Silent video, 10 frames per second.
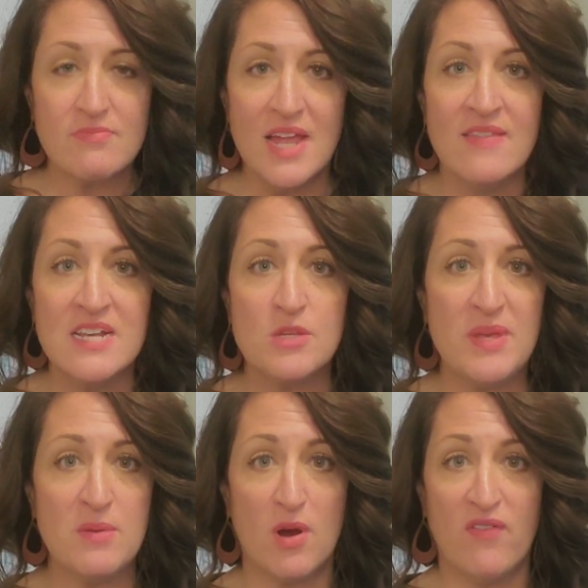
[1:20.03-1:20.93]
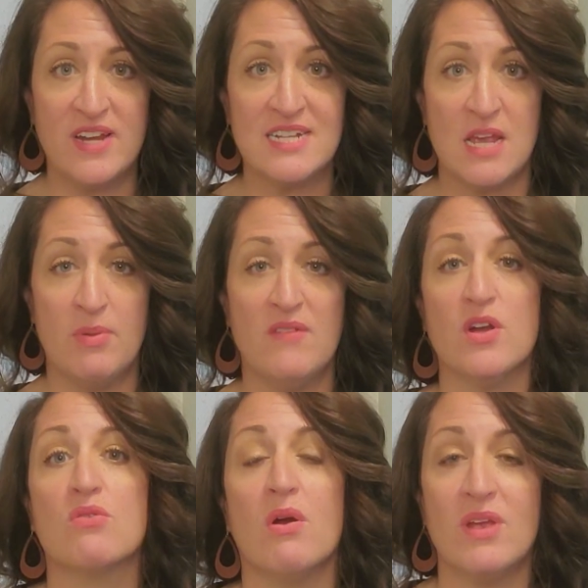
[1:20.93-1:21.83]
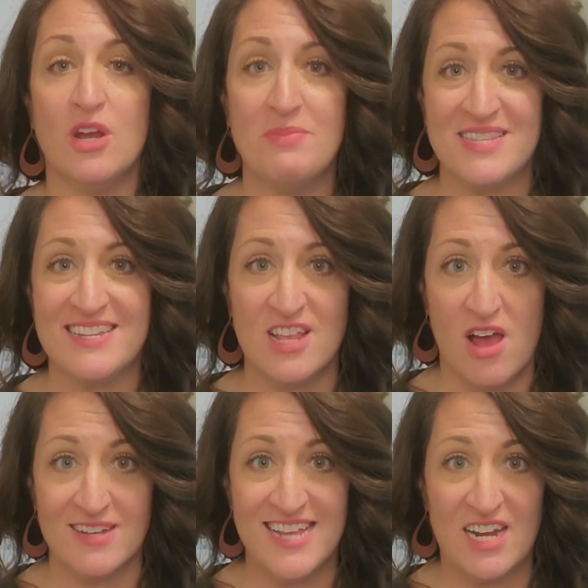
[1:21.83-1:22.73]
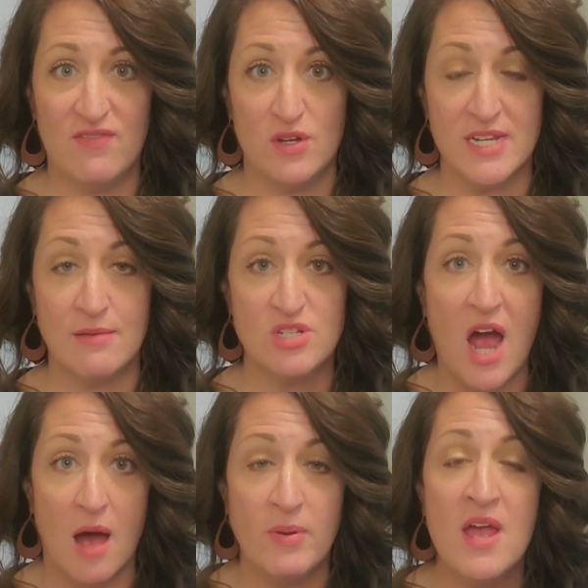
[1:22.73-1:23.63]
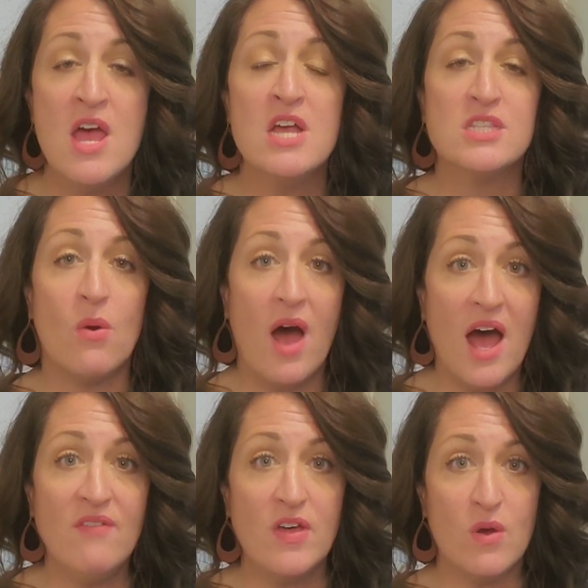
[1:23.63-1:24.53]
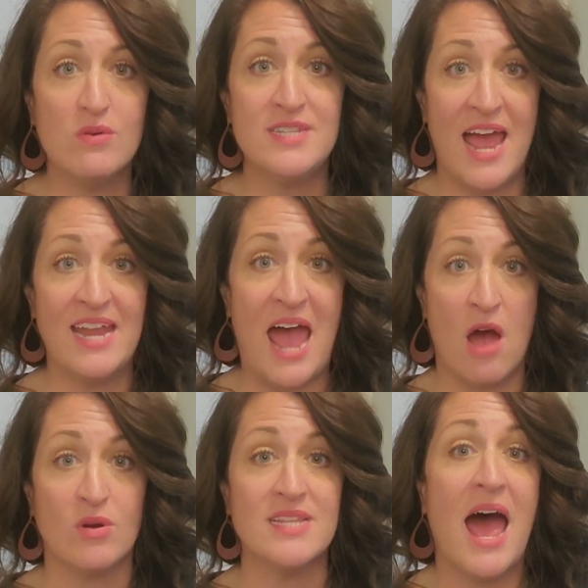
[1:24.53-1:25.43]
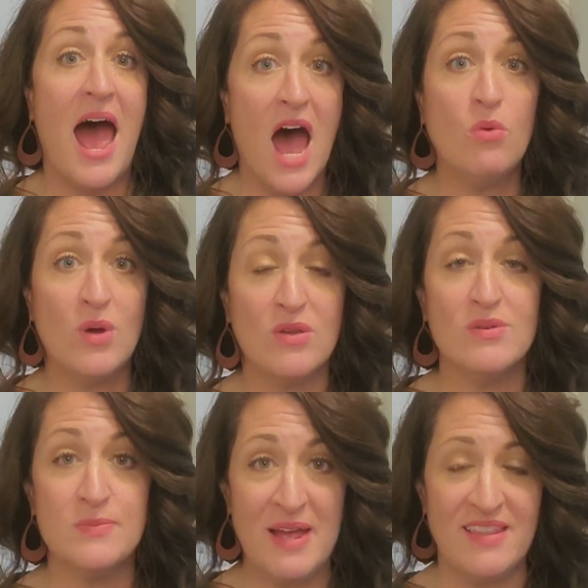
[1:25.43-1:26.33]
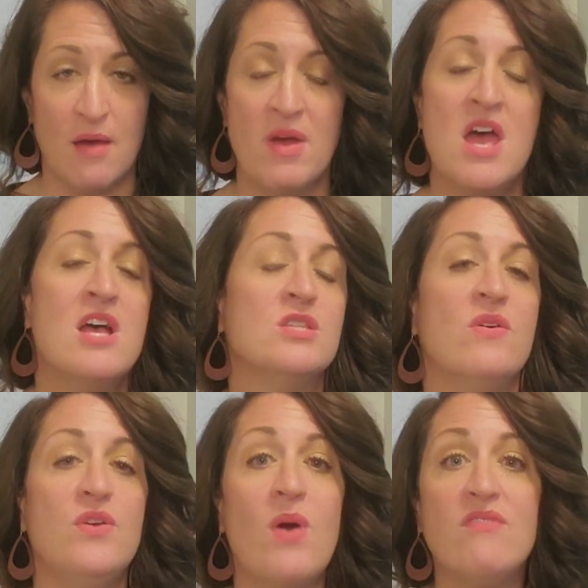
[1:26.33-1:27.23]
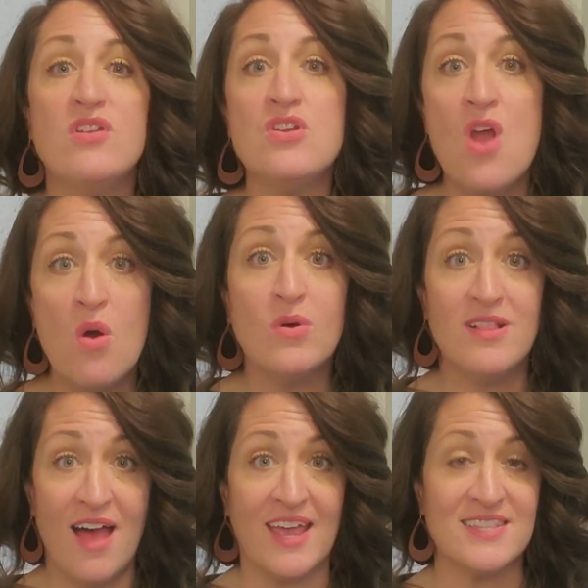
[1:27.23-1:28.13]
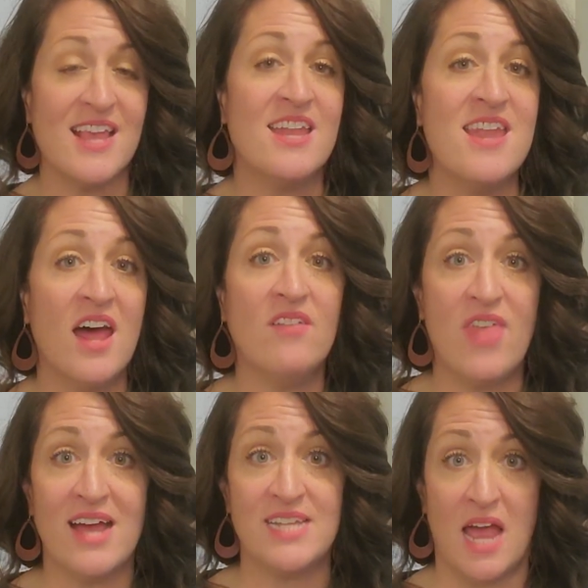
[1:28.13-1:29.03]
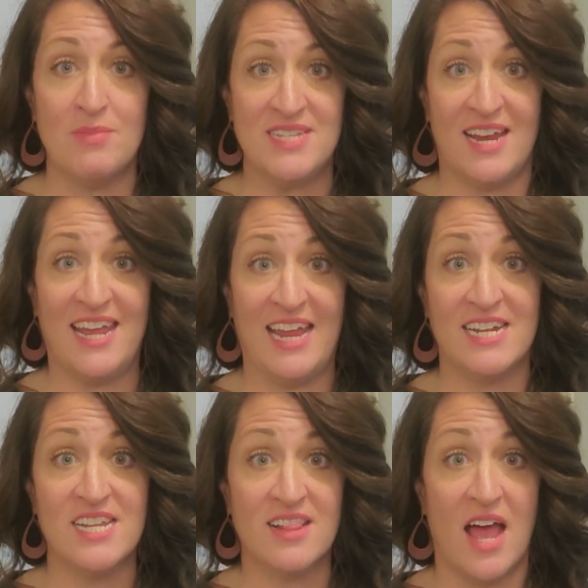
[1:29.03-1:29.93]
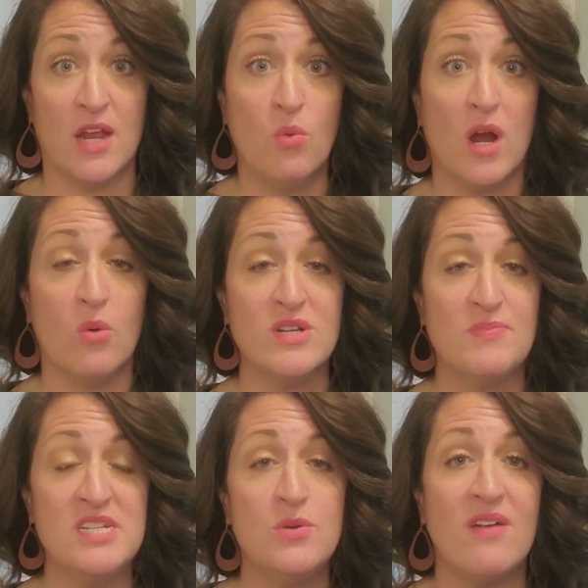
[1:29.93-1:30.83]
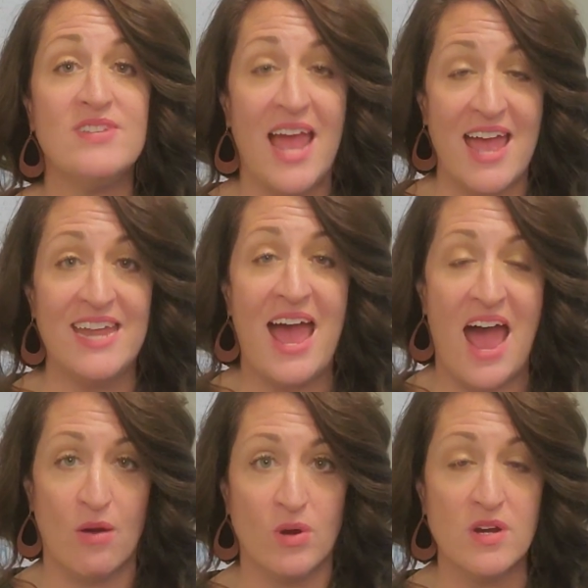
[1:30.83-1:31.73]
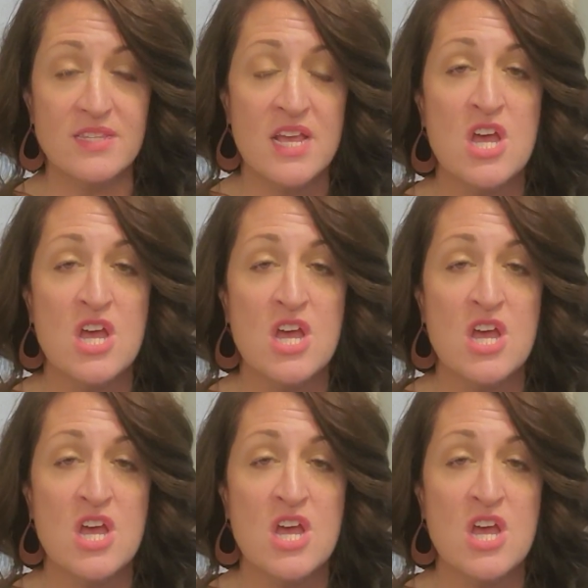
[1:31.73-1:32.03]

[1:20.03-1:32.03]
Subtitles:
And this would be the perfect example if you're growing your business alongside a full-time job. So of those 10 hours, how will you spend them? So if you have no clients, none of that time is dedicated to client work, which means you have 10 hours